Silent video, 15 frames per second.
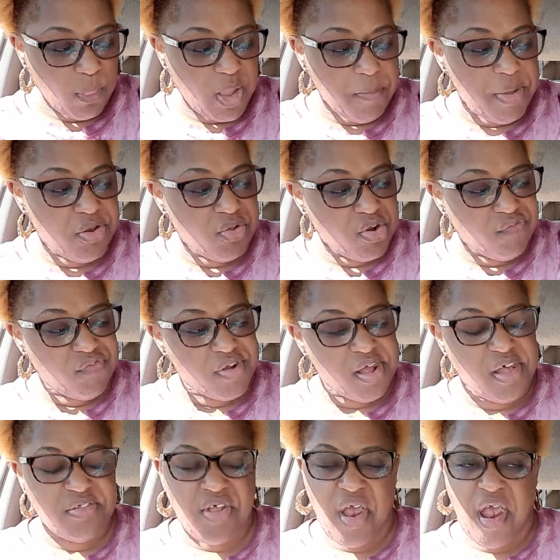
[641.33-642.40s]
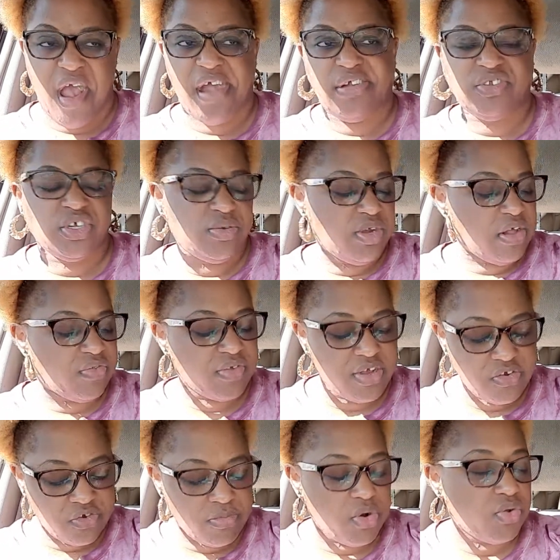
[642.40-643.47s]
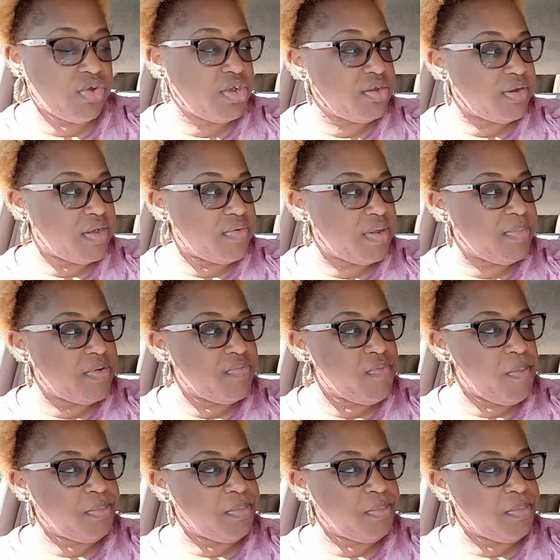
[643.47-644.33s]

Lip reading: McDonald's fries, alright. Something you have to catch them on get that, baby.